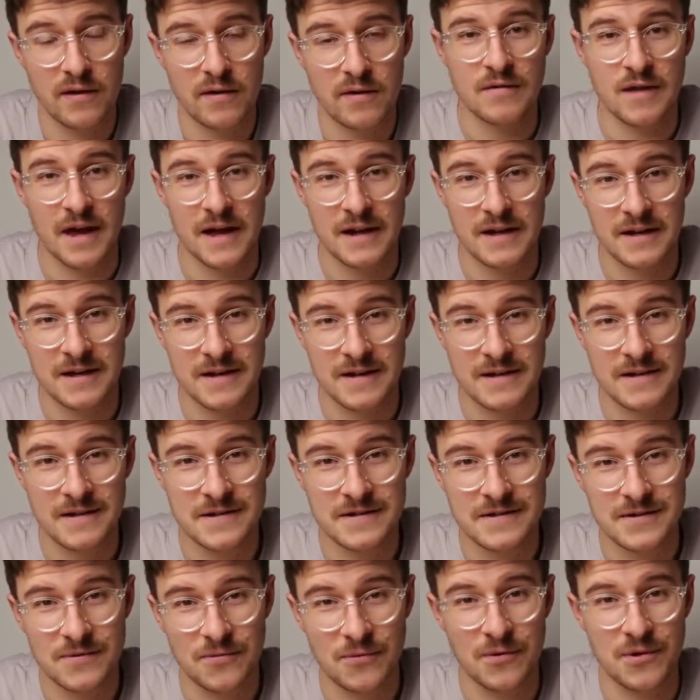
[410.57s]
That
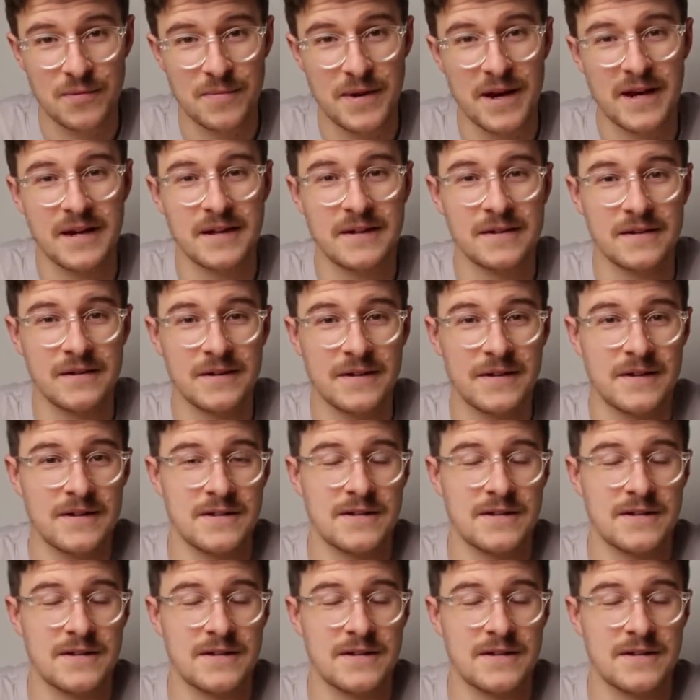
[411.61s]
is automatically